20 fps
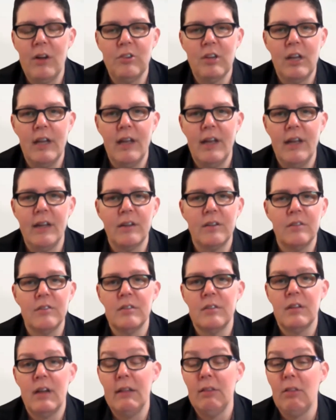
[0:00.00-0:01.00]

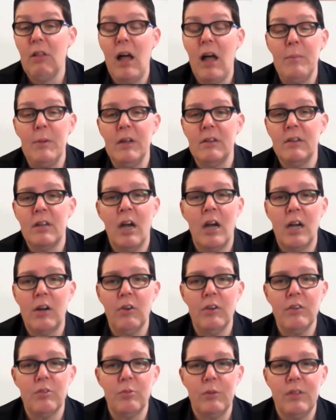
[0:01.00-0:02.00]
Project. I lobbied
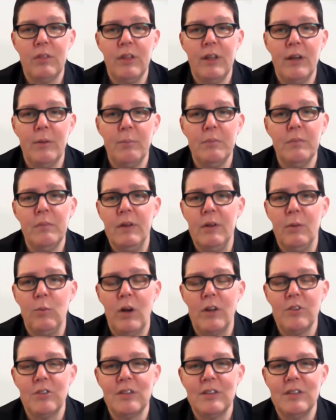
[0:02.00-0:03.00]
Congress with them
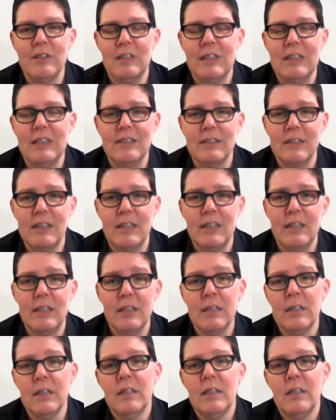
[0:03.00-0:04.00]
in Washington,
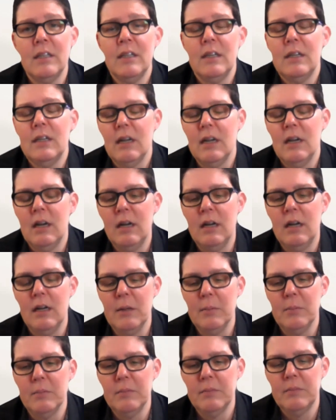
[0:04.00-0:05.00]
D.C.,
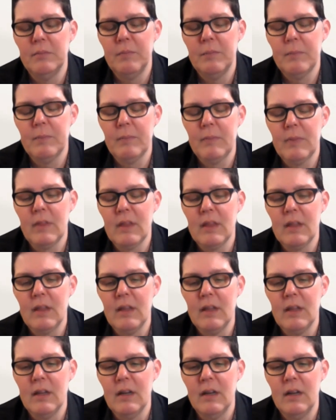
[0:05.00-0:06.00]
um,
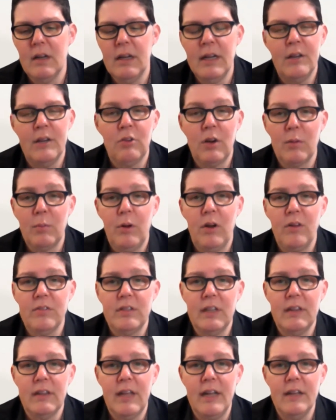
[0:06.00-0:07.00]
and Drug
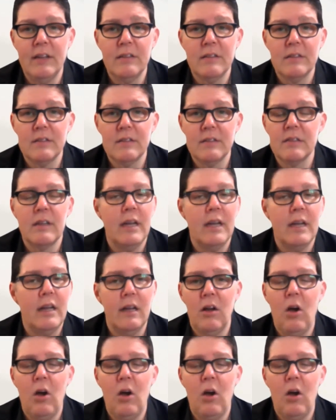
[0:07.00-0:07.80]
Policy Alliance.